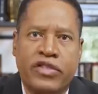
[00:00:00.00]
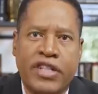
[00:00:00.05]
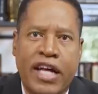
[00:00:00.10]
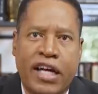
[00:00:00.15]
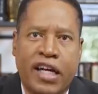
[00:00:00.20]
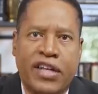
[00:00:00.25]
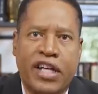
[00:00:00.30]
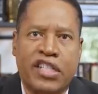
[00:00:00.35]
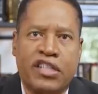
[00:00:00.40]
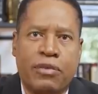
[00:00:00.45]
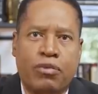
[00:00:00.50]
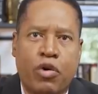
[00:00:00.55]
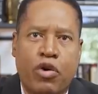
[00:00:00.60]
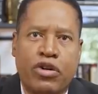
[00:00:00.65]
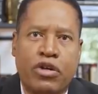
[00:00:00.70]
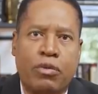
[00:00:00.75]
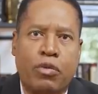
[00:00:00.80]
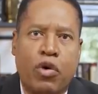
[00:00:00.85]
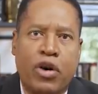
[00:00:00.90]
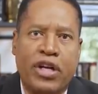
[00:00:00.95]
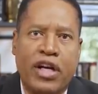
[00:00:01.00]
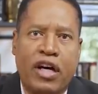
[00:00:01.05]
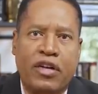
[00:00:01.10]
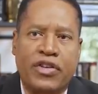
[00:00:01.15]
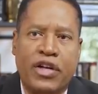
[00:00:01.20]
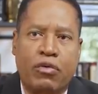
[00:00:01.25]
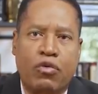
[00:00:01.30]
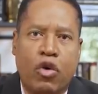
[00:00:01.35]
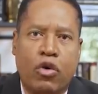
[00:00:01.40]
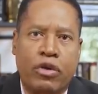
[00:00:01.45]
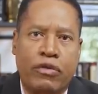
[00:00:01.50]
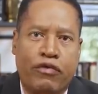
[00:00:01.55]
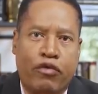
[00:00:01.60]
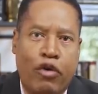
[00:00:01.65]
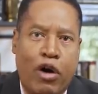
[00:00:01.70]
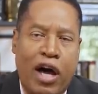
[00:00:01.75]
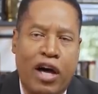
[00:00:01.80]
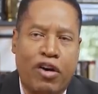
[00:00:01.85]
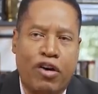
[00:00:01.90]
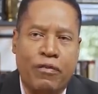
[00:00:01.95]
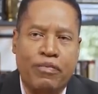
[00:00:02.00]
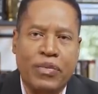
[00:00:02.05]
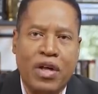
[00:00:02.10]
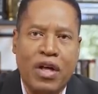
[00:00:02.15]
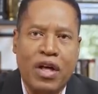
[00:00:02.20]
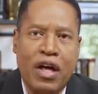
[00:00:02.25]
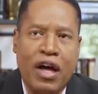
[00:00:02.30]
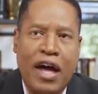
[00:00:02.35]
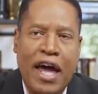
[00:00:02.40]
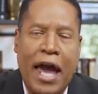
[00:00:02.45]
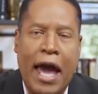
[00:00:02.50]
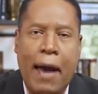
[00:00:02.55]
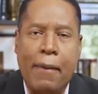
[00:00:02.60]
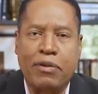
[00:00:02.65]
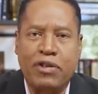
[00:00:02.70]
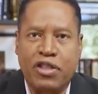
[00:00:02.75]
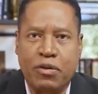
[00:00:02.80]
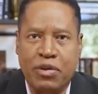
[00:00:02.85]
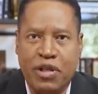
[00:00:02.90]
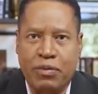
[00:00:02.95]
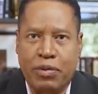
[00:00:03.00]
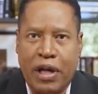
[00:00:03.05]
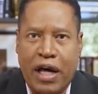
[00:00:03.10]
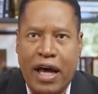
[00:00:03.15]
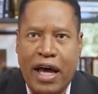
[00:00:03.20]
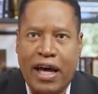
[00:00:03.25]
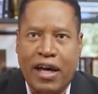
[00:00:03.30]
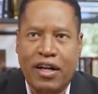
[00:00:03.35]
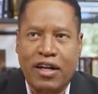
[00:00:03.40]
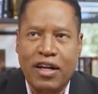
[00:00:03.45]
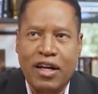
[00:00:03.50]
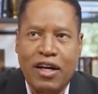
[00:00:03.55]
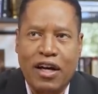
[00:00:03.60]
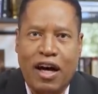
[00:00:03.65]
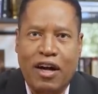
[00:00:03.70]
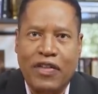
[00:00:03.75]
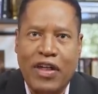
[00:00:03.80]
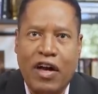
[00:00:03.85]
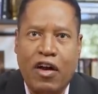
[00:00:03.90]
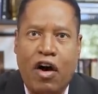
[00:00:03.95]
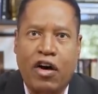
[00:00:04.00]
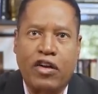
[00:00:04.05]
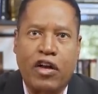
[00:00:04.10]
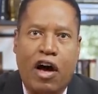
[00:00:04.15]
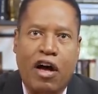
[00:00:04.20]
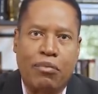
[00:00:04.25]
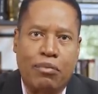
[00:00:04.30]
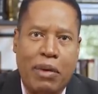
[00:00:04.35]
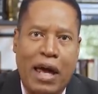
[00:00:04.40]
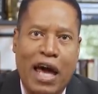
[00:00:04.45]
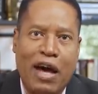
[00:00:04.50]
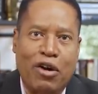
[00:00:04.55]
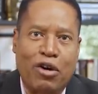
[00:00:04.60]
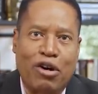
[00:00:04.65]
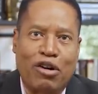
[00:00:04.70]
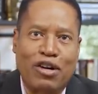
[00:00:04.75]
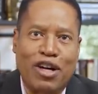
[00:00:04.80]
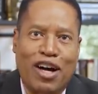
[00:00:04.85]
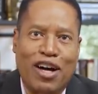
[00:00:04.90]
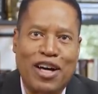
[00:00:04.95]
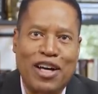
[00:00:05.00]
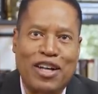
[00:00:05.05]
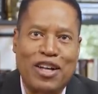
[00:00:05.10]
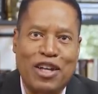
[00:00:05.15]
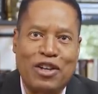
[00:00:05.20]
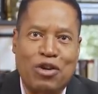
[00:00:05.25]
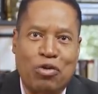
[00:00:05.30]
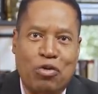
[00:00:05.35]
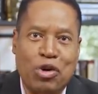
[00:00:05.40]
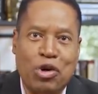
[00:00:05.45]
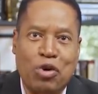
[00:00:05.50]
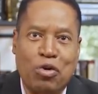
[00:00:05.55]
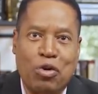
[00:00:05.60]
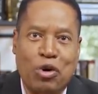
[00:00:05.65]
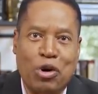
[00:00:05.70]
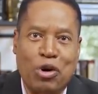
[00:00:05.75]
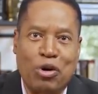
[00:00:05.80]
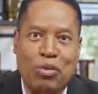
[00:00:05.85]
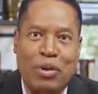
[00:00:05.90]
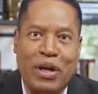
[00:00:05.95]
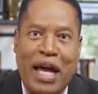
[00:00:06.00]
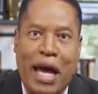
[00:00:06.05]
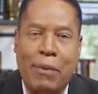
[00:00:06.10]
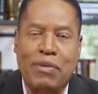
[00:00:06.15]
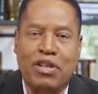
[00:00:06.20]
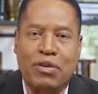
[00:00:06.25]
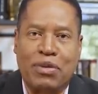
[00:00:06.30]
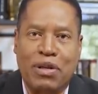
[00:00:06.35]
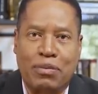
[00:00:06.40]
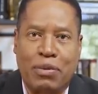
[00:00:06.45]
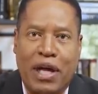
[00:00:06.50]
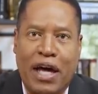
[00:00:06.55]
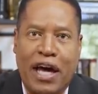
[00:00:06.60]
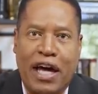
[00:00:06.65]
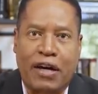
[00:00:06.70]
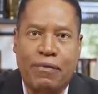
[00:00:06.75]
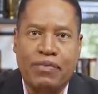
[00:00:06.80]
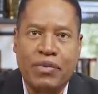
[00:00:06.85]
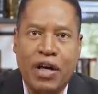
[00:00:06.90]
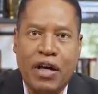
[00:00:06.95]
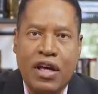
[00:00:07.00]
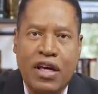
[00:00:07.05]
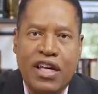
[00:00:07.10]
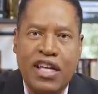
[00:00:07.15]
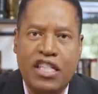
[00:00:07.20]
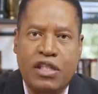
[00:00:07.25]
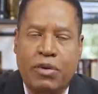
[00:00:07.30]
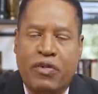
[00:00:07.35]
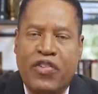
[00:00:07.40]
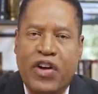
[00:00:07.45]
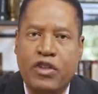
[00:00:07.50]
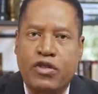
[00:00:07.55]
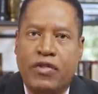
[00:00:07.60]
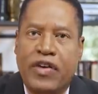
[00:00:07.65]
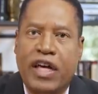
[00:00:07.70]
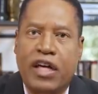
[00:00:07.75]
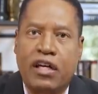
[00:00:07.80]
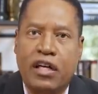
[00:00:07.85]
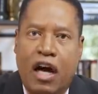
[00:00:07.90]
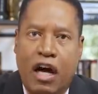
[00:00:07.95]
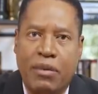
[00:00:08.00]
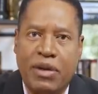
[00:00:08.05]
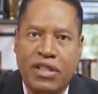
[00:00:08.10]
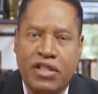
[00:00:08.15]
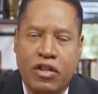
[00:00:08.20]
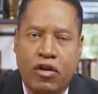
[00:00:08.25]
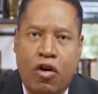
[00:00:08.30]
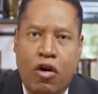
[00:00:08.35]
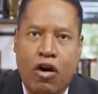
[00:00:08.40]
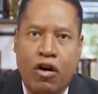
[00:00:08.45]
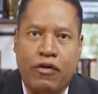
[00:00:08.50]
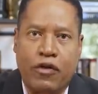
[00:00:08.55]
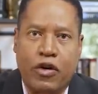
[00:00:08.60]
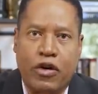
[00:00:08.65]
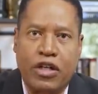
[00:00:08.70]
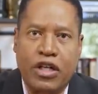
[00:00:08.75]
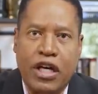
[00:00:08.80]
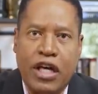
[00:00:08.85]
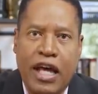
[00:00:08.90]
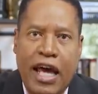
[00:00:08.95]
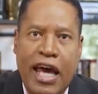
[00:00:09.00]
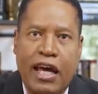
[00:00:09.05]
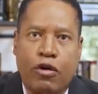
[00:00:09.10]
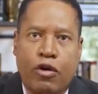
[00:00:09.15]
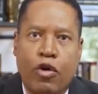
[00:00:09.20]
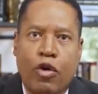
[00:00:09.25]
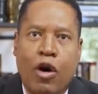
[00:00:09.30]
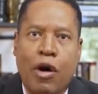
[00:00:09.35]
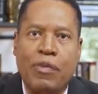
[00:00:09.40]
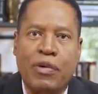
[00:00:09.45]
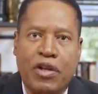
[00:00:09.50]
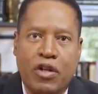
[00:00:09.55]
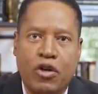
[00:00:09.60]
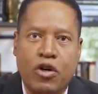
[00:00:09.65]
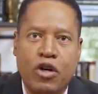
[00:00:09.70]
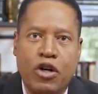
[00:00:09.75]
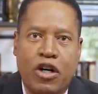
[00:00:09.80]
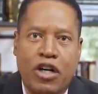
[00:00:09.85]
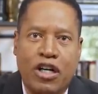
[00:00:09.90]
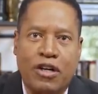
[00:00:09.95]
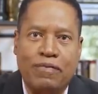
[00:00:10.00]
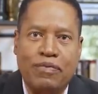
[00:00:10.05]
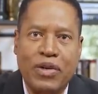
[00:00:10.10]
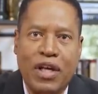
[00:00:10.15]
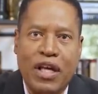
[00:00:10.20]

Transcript: Zac, I think it's important to point out that Roland Fryer happens to be black. Uh, that ought not matter uh, in, in, the real world, but happened to be black. He's a professor of economics at Harvard and grew up in the hood.